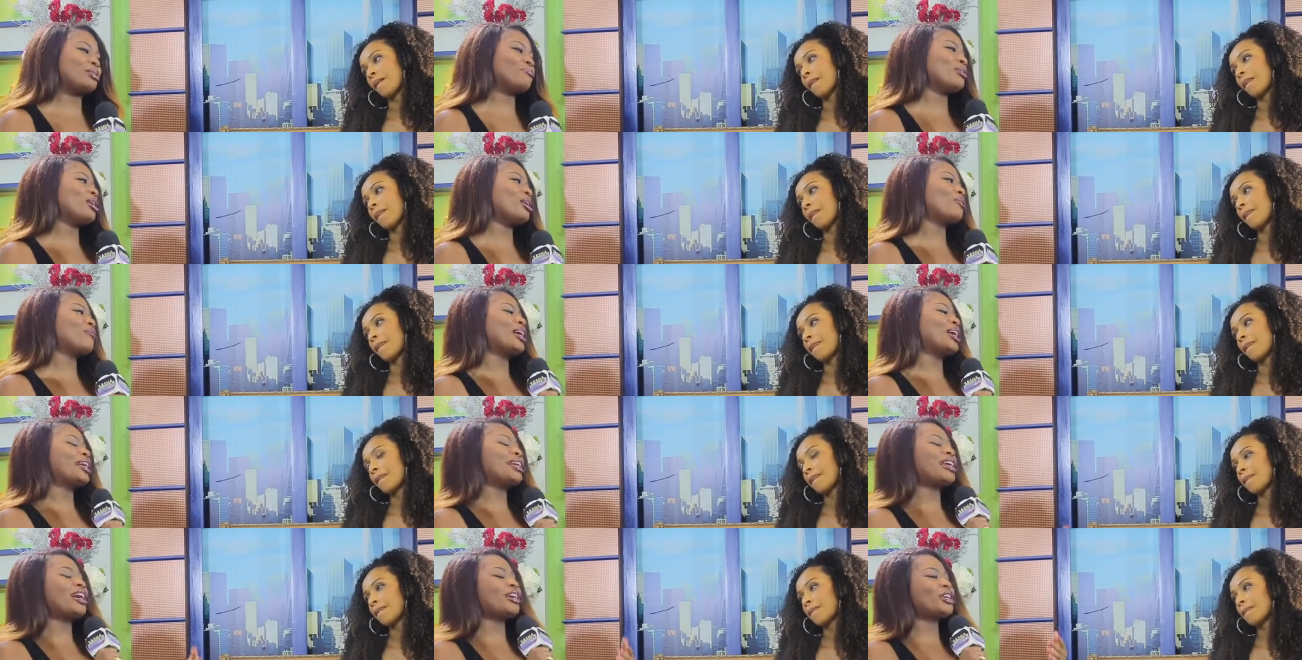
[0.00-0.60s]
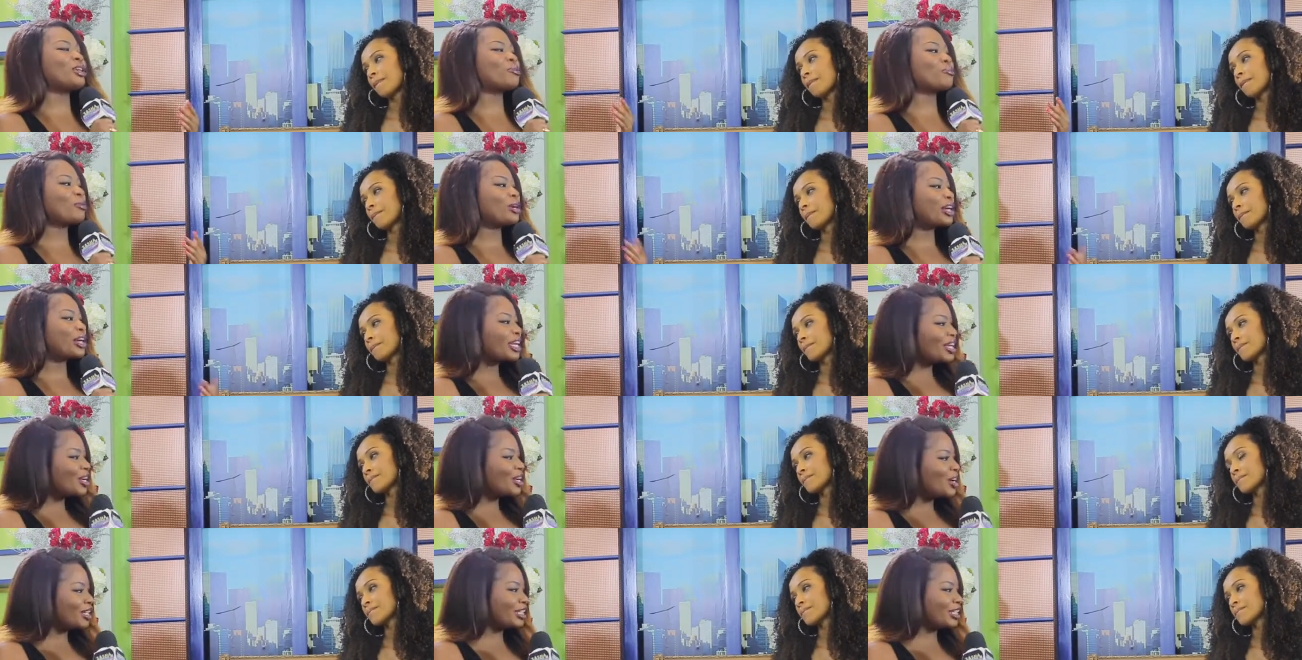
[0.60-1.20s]
Speaker 1: your belt right now. You're
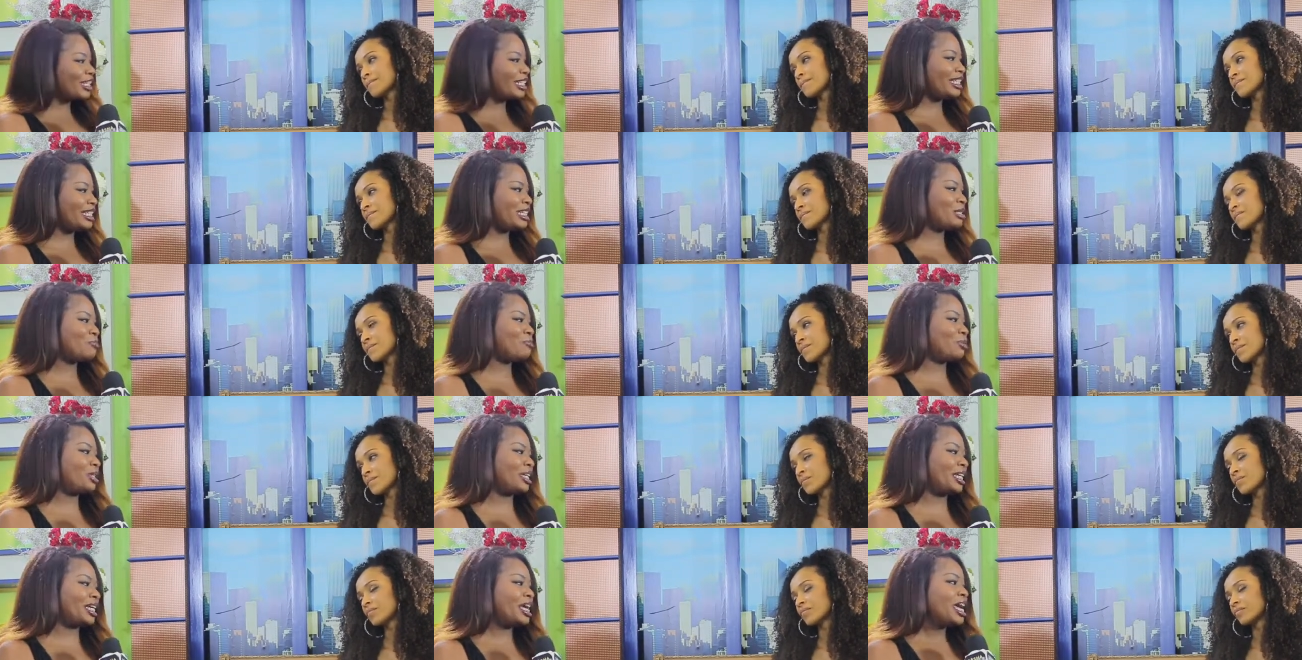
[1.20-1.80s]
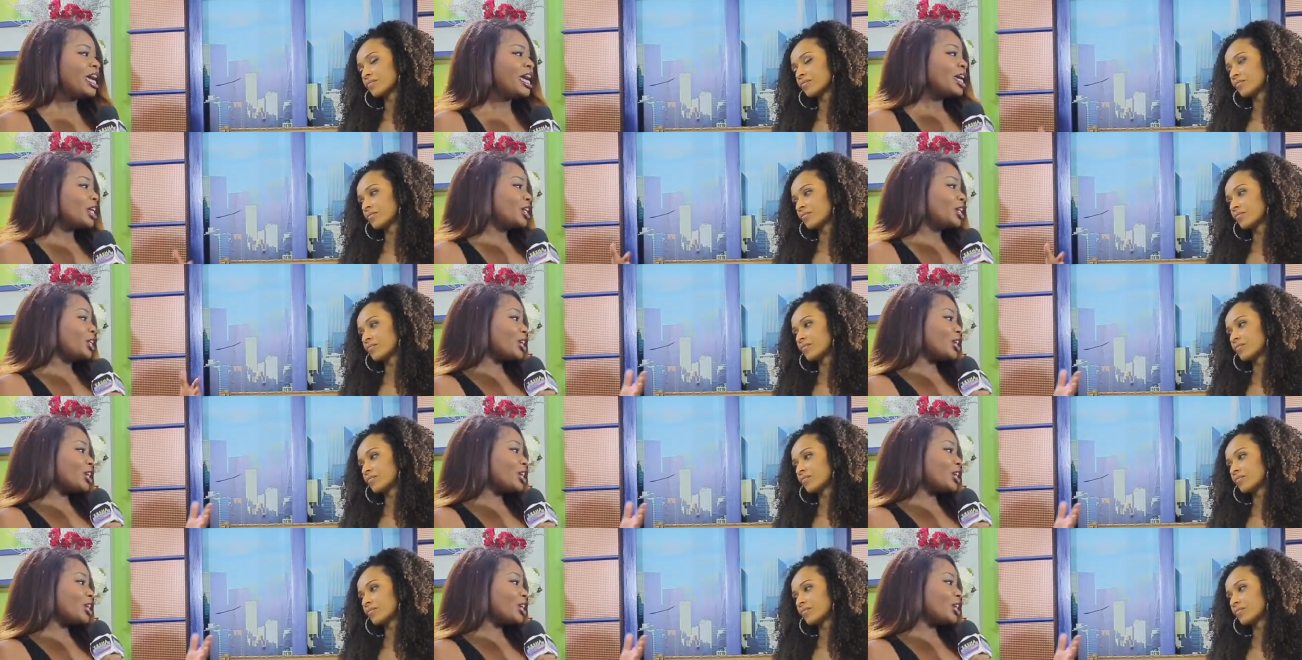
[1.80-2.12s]
working on the EP. Mm-hmm.